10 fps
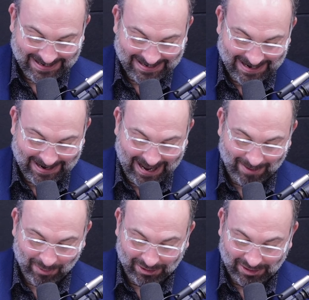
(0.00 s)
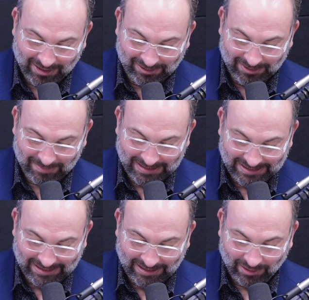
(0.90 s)
Uh, Adam Ross Custom
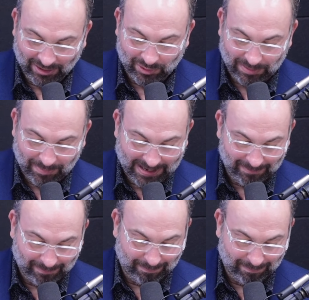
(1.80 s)
is a luxury brand